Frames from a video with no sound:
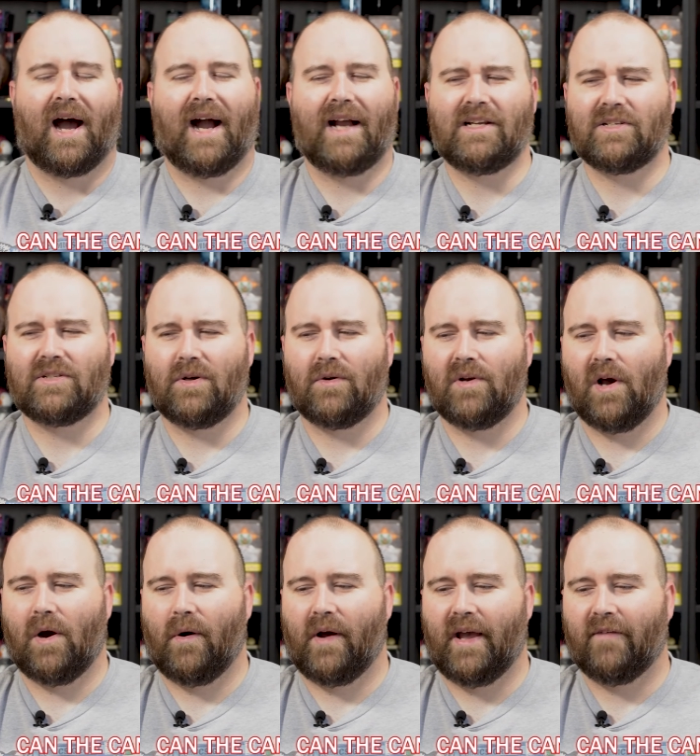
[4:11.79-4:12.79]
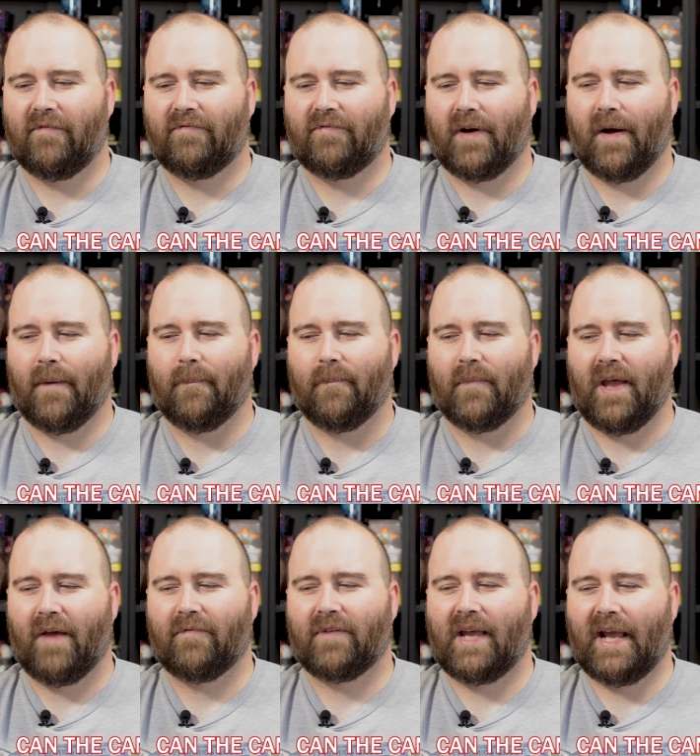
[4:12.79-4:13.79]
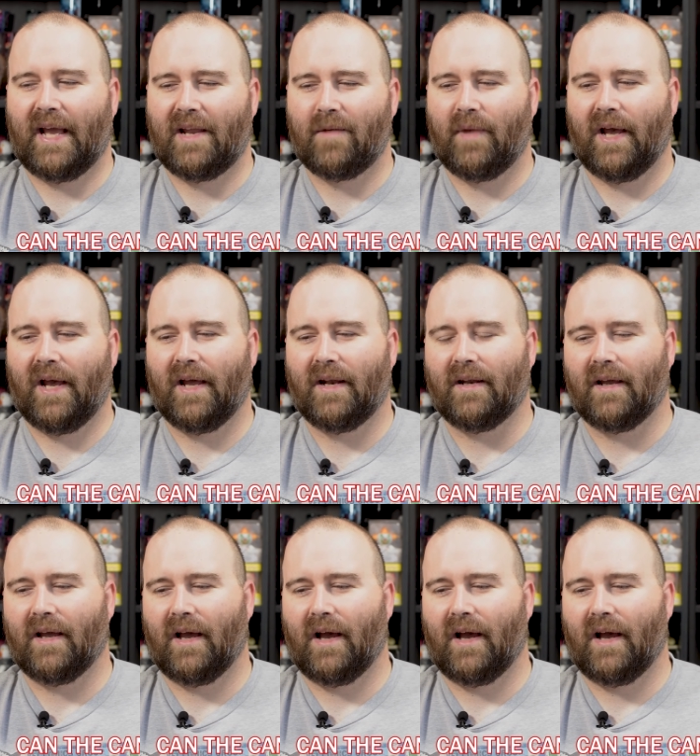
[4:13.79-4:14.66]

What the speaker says: I just don't know if Candyman,